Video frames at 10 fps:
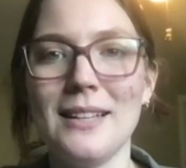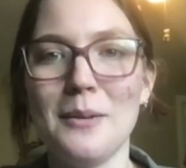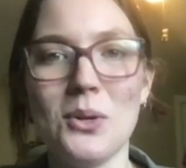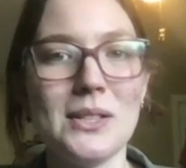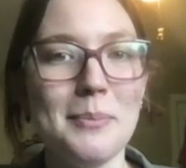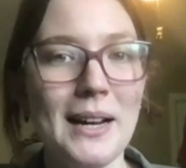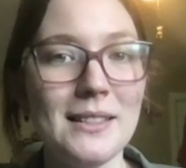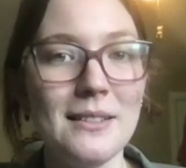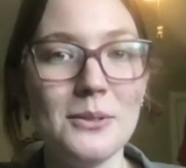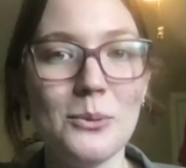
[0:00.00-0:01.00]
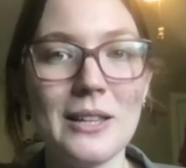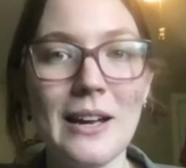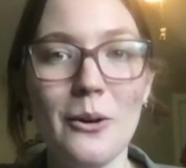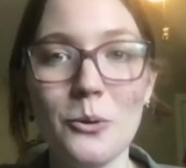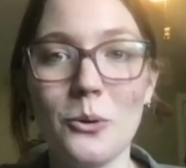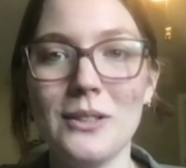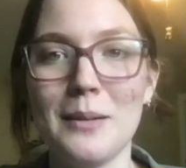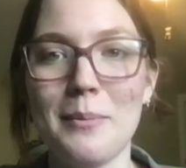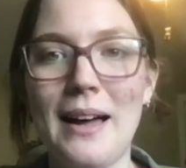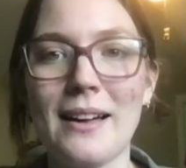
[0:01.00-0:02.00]
and perspectives without
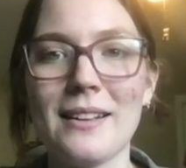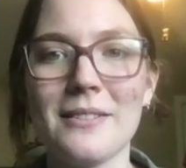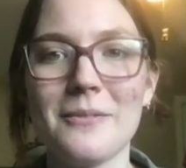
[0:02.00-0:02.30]
holding back.